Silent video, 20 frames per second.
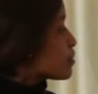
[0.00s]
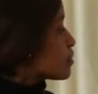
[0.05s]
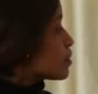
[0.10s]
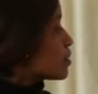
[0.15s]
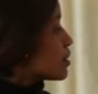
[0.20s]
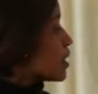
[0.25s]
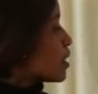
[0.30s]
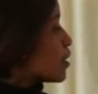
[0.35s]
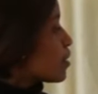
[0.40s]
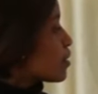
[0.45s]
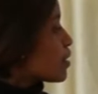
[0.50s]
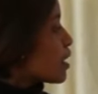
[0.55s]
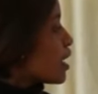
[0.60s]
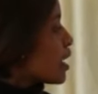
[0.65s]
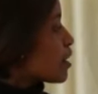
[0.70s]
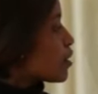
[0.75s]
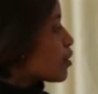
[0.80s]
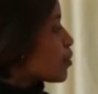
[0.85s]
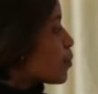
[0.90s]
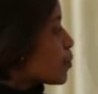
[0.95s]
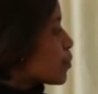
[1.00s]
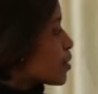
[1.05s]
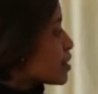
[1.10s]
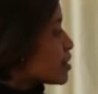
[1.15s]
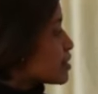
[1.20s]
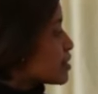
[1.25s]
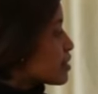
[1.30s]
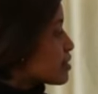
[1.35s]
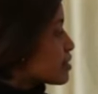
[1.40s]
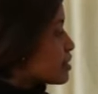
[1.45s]
The long arrow
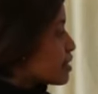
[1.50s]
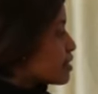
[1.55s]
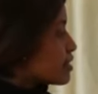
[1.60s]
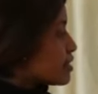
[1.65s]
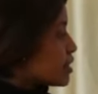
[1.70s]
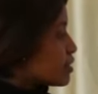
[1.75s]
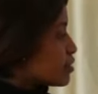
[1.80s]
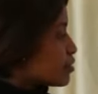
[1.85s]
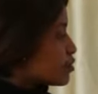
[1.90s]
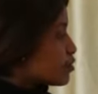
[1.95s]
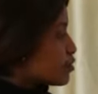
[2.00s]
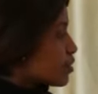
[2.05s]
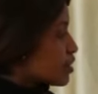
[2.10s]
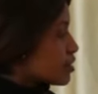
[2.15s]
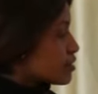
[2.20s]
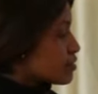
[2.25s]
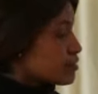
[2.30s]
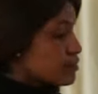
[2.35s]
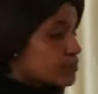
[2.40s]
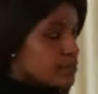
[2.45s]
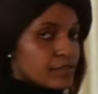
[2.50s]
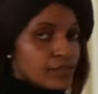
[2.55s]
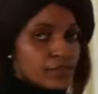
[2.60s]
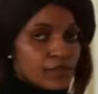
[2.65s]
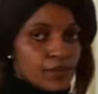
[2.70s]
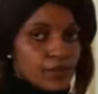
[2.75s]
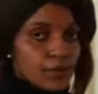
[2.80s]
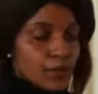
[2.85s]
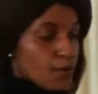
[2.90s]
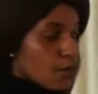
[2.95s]
points exactly at 12,
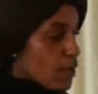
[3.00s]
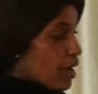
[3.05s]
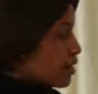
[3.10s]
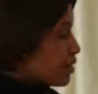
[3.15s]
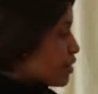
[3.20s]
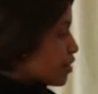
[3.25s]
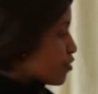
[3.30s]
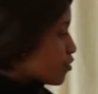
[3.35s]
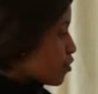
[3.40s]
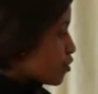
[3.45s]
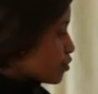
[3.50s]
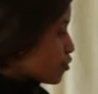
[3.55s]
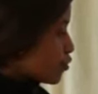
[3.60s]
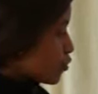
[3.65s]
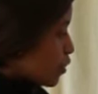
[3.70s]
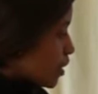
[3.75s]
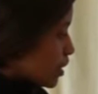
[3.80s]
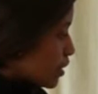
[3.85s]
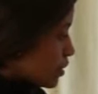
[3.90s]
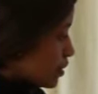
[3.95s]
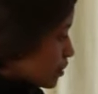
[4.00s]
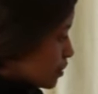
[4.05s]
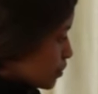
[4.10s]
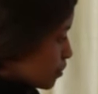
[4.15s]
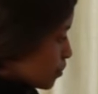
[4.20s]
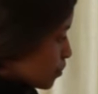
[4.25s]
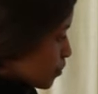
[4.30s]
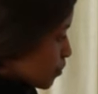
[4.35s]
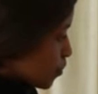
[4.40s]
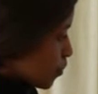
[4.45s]
while the short
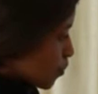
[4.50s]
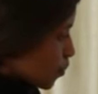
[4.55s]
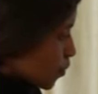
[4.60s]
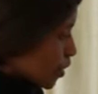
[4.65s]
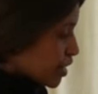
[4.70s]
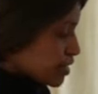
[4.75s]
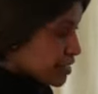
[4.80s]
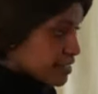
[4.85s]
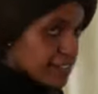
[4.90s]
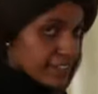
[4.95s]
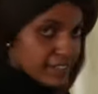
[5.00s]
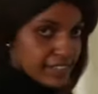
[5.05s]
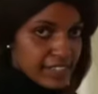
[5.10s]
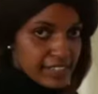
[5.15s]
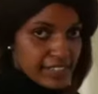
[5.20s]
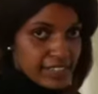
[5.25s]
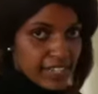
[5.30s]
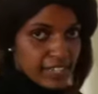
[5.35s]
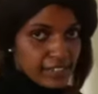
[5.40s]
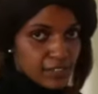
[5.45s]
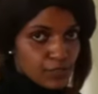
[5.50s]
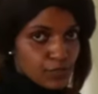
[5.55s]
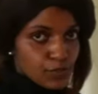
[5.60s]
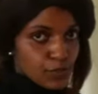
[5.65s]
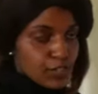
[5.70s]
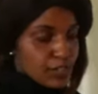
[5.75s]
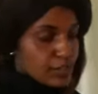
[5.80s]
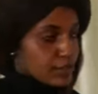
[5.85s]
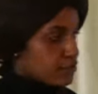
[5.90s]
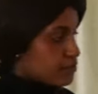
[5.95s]
one points exactly at
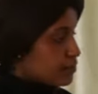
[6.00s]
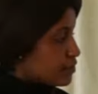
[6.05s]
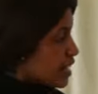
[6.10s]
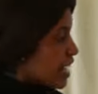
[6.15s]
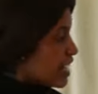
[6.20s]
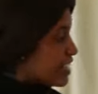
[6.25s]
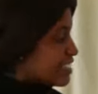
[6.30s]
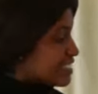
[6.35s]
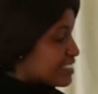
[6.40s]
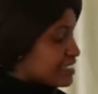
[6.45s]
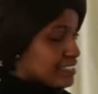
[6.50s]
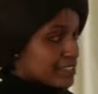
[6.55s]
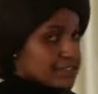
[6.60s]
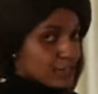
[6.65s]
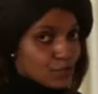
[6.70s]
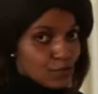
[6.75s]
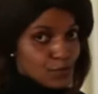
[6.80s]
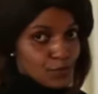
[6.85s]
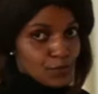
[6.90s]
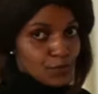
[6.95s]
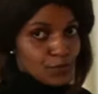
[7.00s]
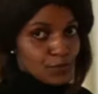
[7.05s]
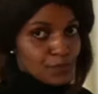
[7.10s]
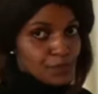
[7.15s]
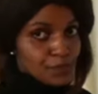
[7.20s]
12, at 2.